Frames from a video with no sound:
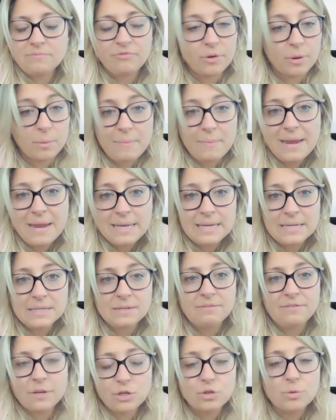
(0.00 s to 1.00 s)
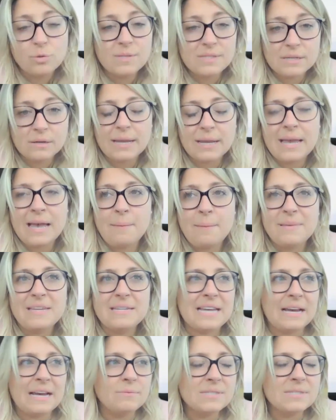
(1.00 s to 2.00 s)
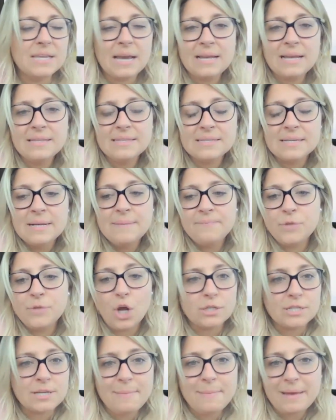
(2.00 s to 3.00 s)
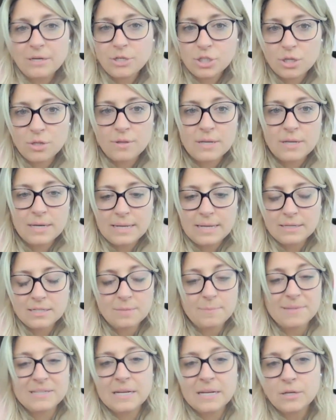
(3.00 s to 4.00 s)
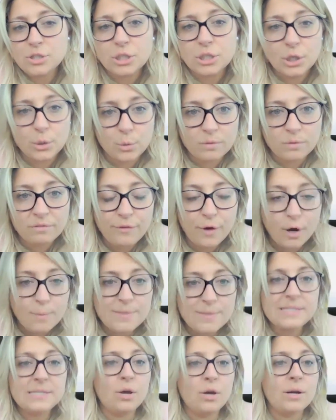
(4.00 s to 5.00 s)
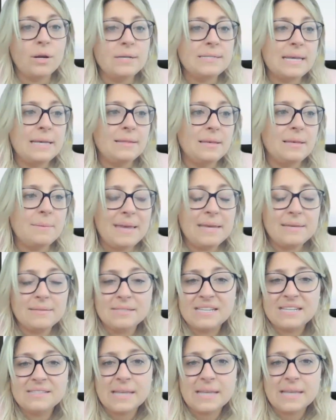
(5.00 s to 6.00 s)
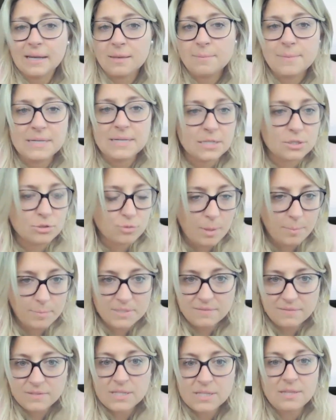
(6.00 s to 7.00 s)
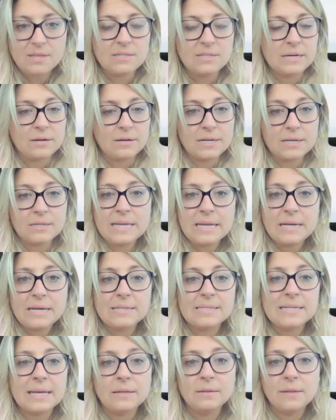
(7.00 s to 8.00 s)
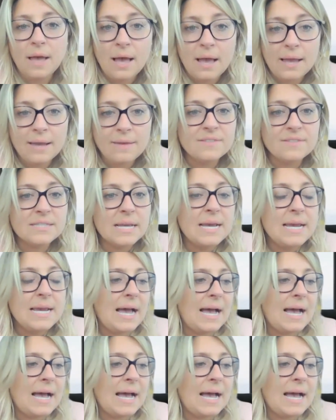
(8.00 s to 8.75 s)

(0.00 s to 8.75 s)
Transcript: for many individuals, there can be downsides, not to mention the need to potentially go to a pharmacy on a daily basis. That can be disruptive to the day-to-day lives.